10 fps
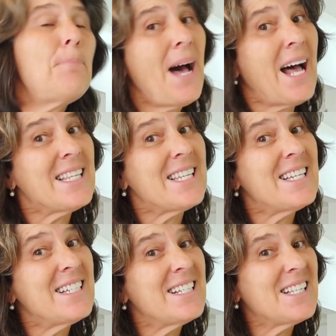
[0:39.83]
but
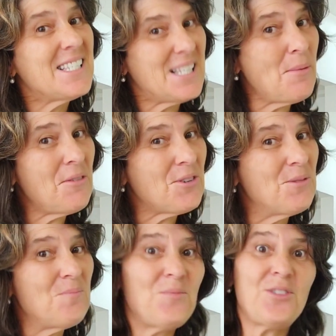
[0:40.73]
some of
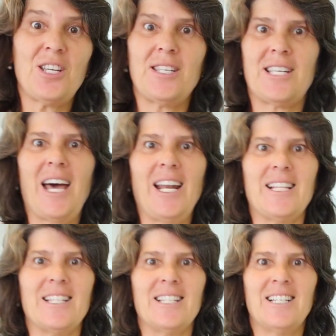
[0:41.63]
you just got
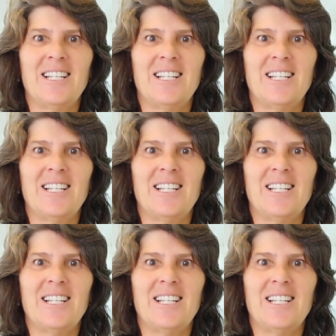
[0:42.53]
it.